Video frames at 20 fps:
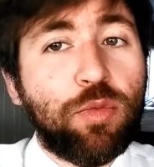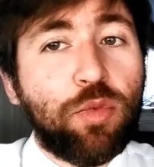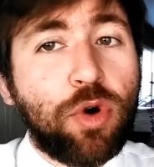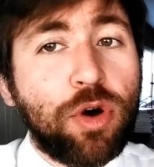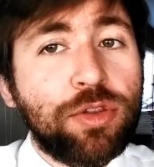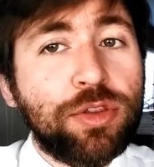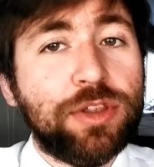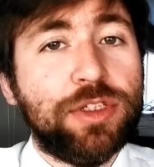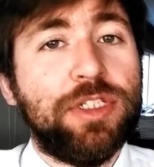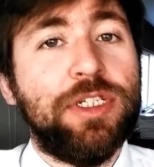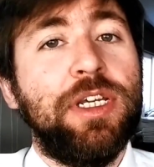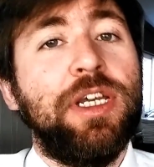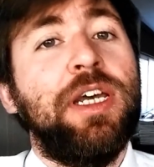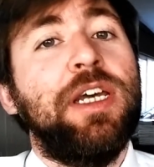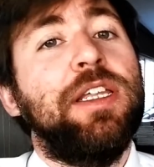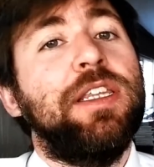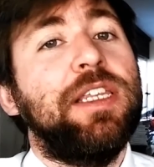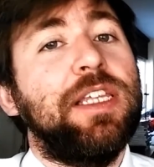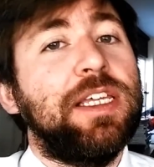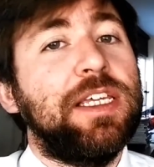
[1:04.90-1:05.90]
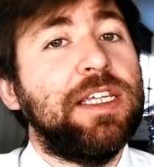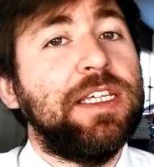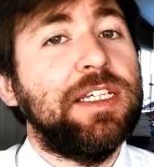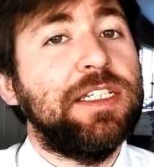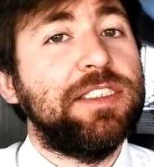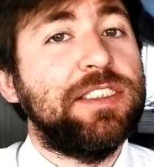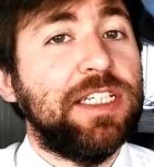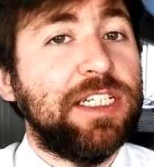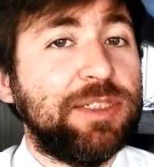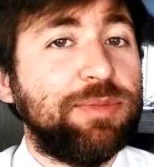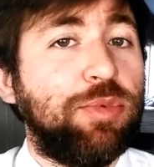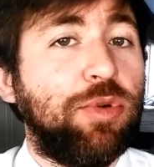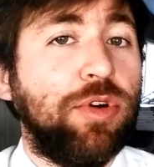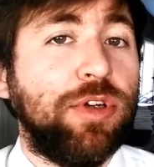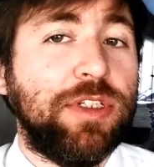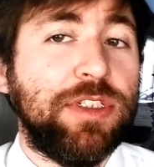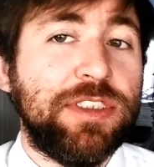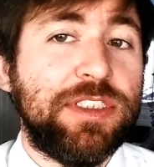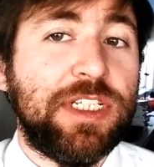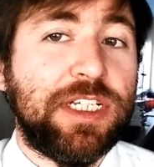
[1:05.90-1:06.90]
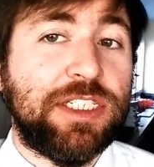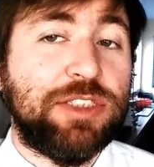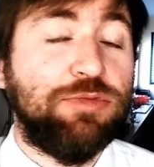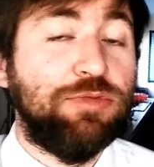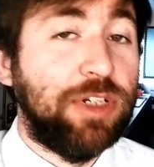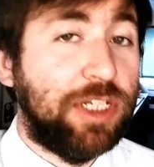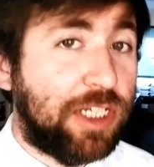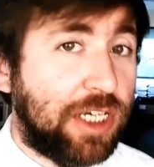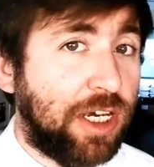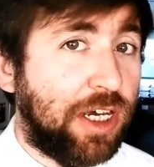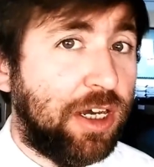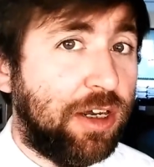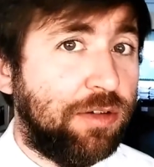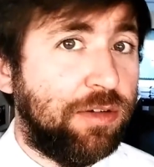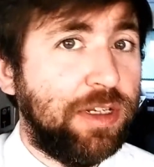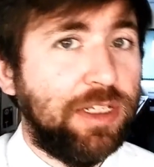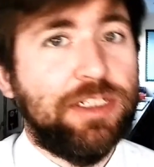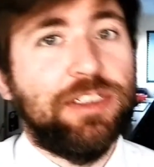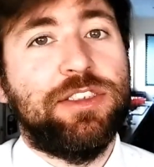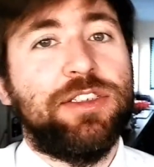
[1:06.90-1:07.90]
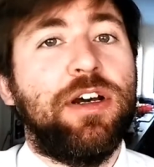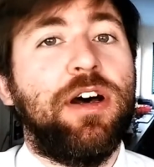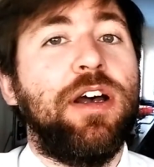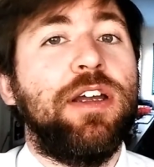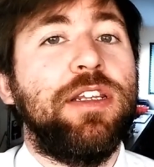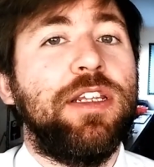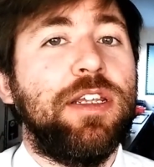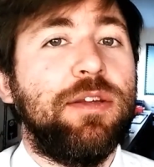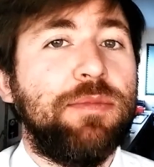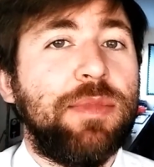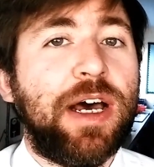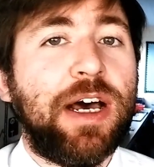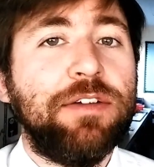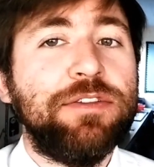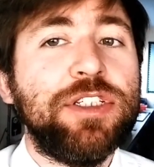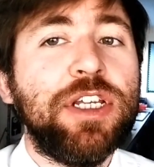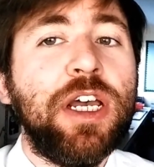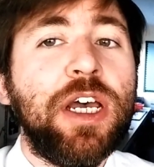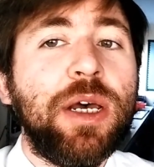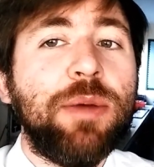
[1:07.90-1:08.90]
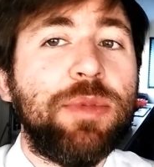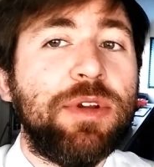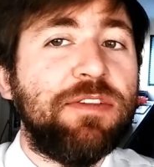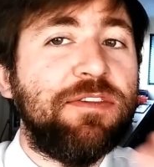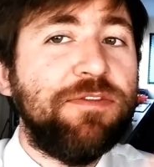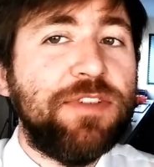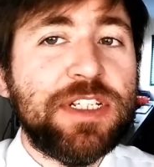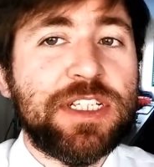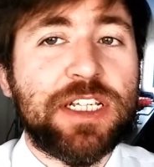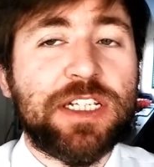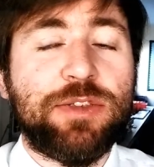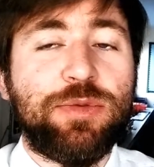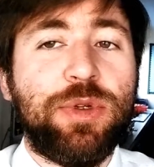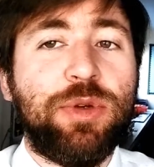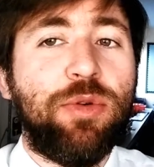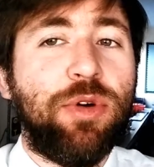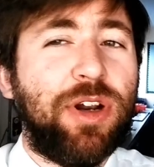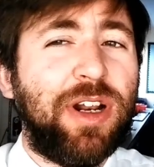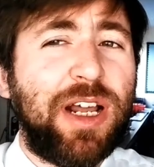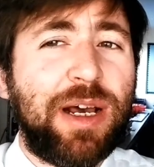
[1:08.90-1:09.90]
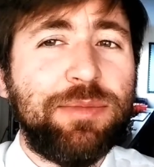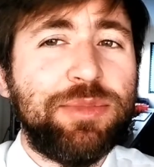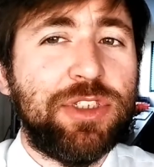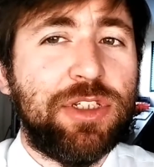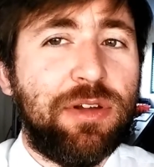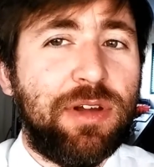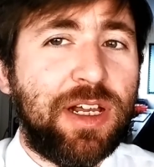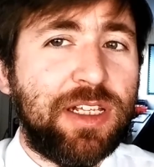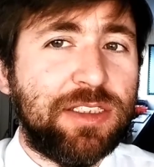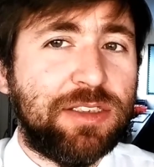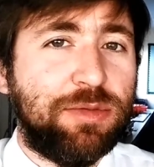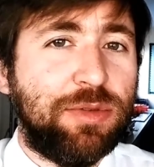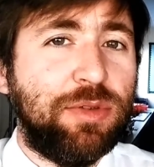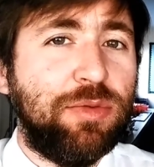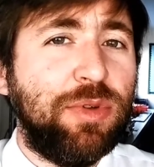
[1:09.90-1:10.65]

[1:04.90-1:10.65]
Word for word: want the 6.6 recurring sign in maths, but in physics we want an absolute answer.